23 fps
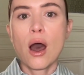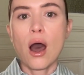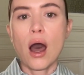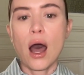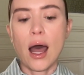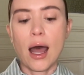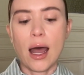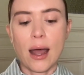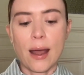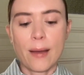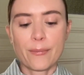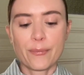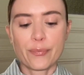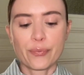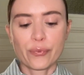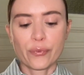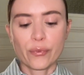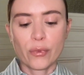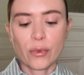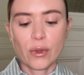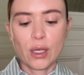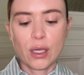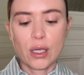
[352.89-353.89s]

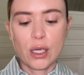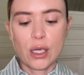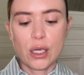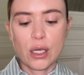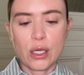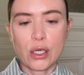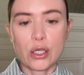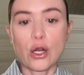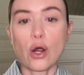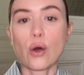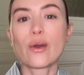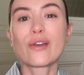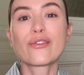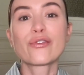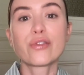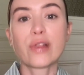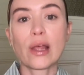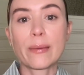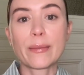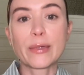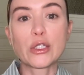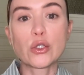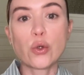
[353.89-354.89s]
um, you know,
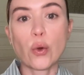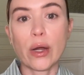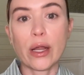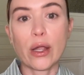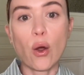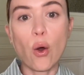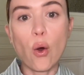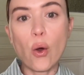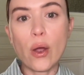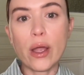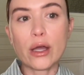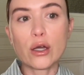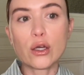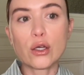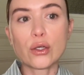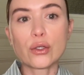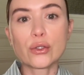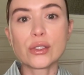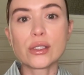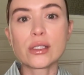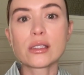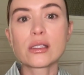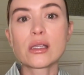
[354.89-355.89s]
inflammatory
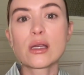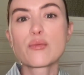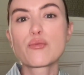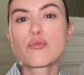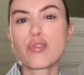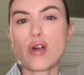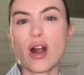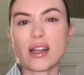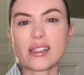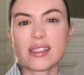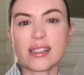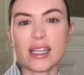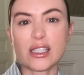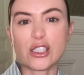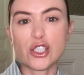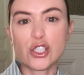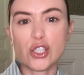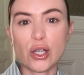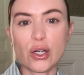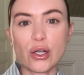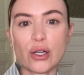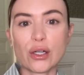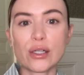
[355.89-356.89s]
oils, processed
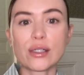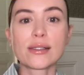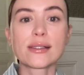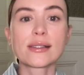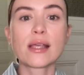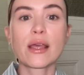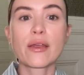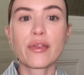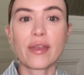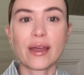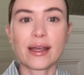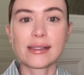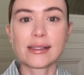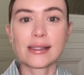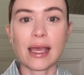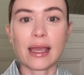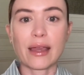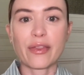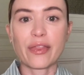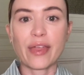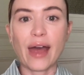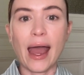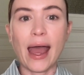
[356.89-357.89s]
sugars, things
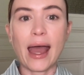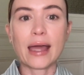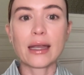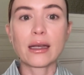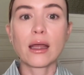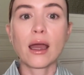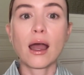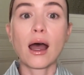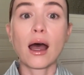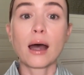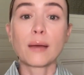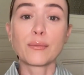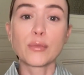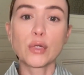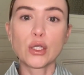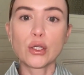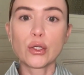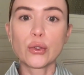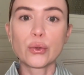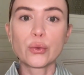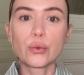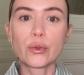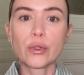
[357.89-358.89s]
like that, um,
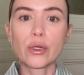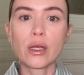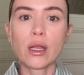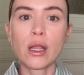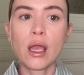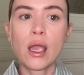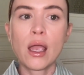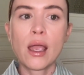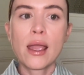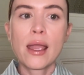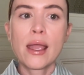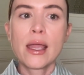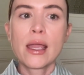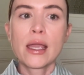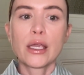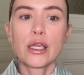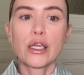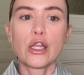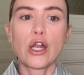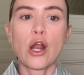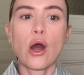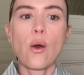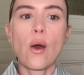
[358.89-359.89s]
gluten.
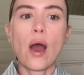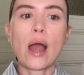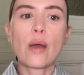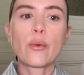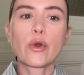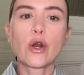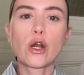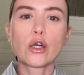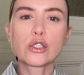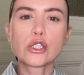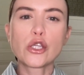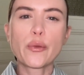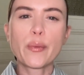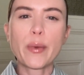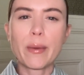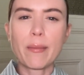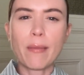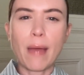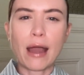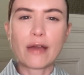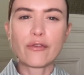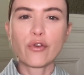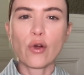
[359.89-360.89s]
You know, I would also be
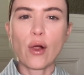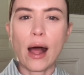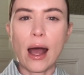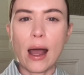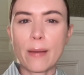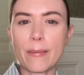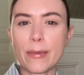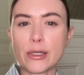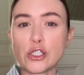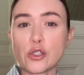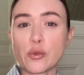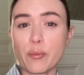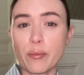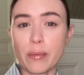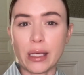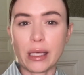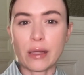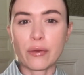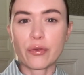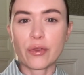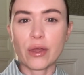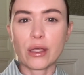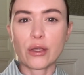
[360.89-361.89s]
mindful how much
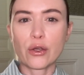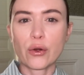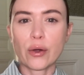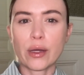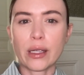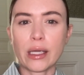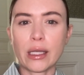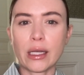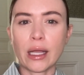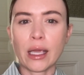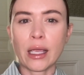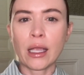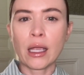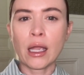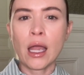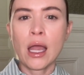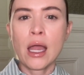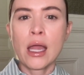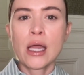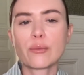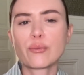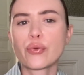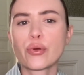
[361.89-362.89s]
meat that you're eating. In